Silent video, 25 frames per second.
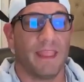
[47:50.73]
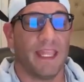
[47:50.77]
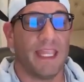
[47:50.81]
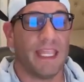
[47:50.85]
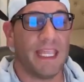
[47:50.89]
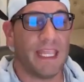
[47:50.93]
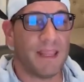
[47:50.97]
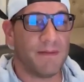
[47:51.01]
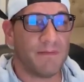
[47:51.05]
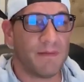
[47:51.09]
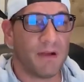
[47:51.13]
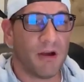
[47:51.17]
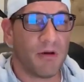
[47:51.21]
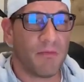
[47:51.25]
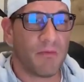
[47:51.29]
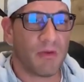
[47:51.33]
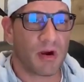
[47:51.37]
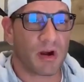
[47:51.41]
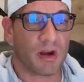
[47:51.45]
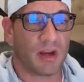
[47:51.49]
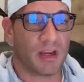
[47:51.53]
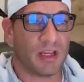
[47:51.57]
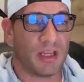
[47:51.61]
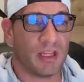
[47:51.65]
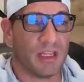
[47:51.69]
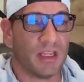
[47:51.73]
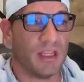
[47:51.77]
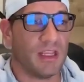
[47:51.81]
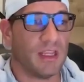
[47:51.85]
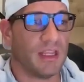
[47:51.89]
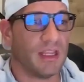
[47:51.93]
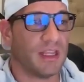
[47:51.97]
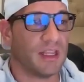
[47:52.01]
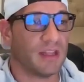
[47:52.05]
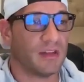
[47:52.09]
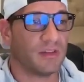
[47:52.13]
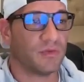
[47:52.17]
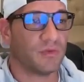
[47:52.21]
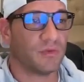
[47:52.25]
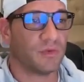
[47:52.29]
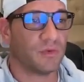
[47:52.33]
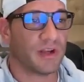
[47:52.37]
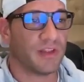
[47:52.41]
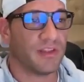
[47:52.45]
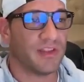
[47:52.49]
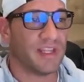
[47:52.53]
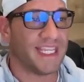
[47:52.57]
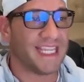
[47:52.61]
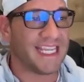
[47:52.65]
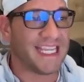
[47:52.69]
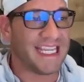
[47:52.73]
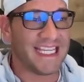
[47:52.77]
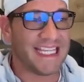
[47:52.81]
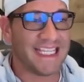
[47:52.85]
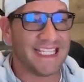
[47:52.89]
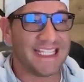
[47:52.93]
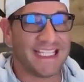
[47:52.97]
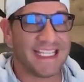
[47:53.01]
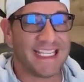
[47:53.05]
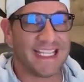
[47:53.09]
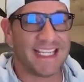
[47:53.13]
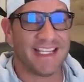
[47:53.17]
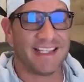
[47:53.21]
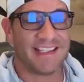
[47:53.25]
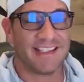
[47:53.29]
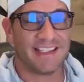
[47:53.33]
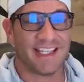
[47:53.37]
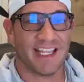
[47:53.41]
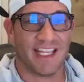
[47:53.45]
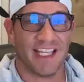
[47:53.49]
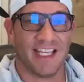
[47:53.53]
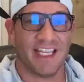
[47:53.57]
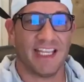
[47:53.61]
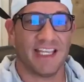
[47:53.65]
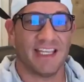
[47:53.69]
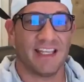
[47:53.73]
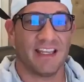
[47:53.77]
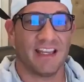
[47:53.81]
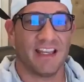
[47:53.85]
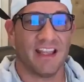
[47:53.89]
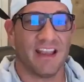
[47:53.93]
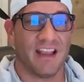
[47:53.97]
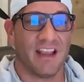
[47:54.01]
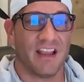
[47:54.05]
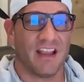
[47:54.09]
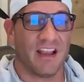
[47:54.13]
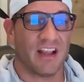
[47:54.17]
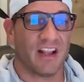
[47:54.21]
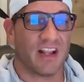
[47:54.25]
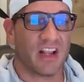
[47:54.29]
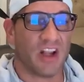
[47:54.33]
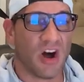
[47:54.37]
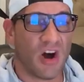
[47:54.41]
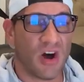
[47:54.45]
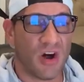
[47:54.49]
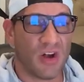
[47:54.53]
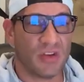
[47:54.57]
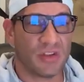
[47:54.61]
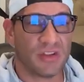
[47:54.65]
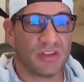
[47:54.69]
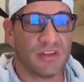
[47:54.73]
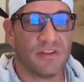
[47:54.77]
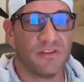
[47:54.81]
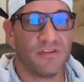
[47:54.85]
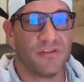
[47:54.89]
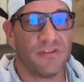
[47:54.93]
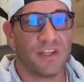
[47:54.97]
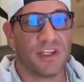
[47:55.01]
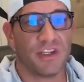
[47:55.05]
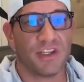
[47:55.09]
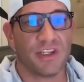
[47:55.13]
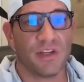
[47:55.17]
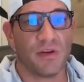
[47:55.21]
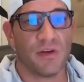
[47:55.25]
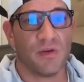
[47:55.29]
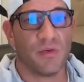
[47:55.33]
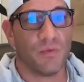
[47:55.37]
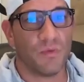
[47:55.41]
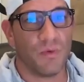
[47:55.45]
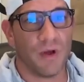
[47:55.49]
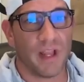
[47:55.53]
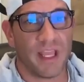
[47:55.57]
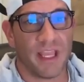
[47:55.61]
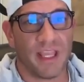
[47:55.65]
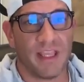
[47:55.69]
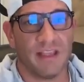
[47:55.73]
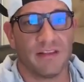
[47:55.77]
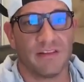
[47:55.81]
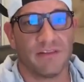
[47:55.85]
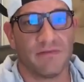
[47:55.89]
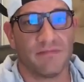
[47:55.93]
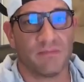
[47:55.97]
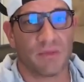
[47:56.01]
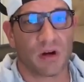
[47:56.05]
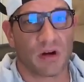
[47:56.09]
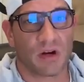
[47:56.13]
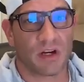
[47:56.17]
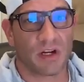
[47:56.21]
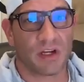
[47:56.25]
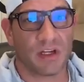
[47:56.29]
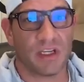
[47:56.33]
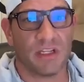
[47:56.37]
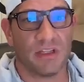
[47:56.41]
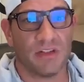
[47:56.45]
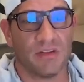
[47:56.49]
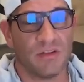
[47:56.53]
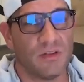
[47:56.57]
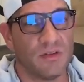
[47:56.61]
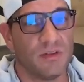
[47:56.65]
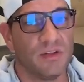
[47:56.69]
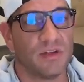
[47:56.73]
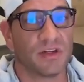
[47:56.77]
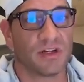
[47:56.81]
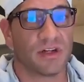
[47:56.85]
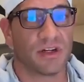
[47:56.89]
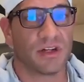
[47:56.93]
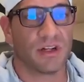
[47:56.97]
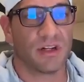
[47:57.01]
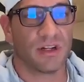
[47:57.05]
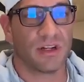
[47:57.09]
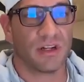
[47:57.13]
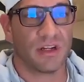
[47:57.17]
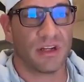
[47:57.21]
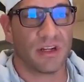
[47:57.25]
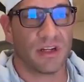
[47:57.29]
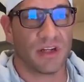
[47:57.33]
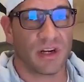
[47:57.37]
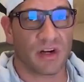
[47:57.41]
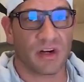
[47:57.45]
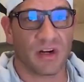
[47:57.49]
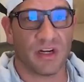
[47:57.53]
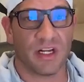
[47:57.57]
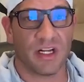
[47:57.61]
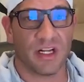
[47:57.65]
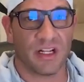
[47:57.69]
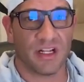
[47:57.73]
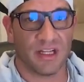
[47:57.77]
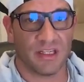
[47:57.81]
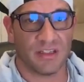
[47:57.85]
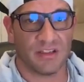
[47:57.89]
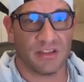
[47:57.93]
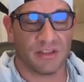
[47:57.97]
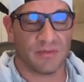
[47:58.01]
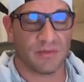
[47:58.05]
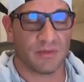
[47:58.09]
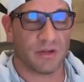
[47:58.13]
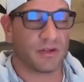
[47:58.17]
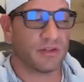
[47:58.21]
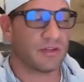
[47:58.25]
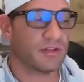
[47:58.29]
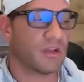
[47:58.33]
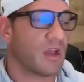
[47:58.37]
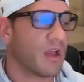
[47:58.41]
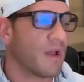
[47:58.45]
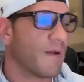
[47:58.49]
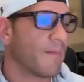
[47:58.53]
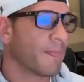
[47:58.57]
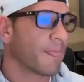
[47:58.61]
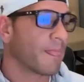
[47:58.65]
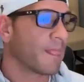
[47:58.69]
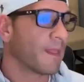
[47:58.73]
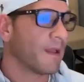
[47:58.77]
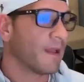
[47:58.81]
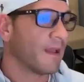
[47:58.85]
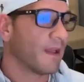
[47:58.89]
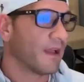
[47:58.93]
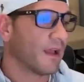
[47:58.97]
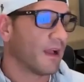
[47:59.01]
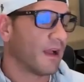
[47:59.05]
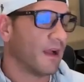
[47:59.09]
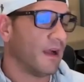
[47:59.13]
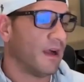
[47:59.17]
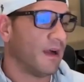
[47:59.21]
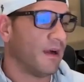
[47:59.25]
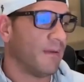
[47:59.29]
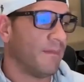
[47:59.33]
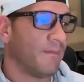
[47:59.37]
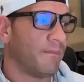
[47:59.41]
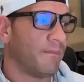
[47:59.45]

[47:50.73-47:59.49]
Email marketing is one of the easiest and cost-efficient ways of marketing to your current customers. I